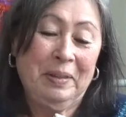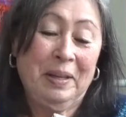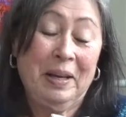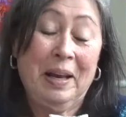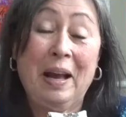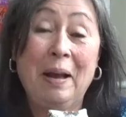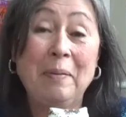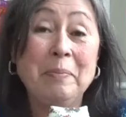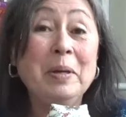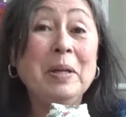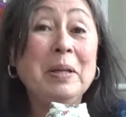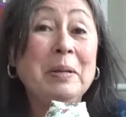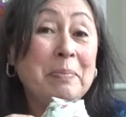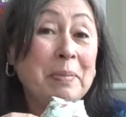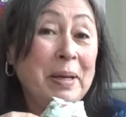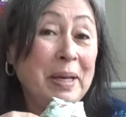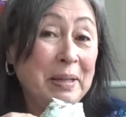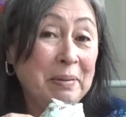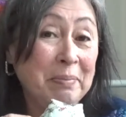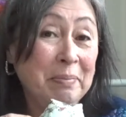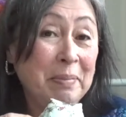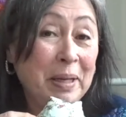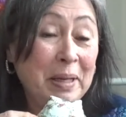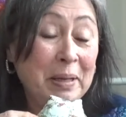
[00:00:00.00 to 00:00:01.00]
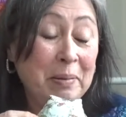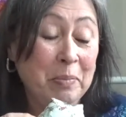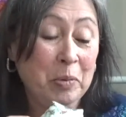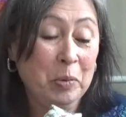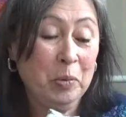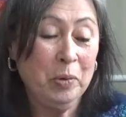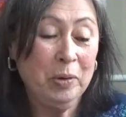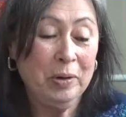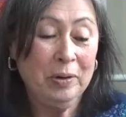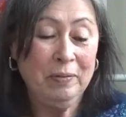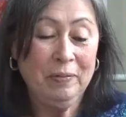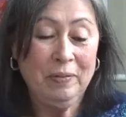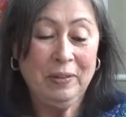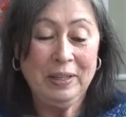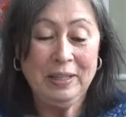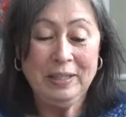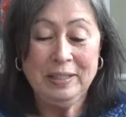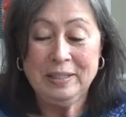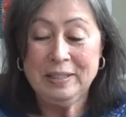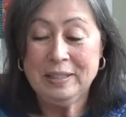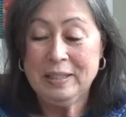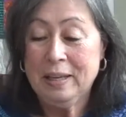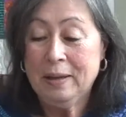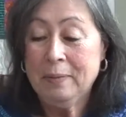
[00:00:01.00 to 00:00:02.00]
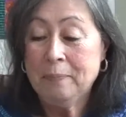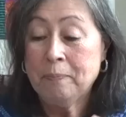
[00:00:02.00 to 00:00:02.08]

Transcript: I'm going to make many more of these.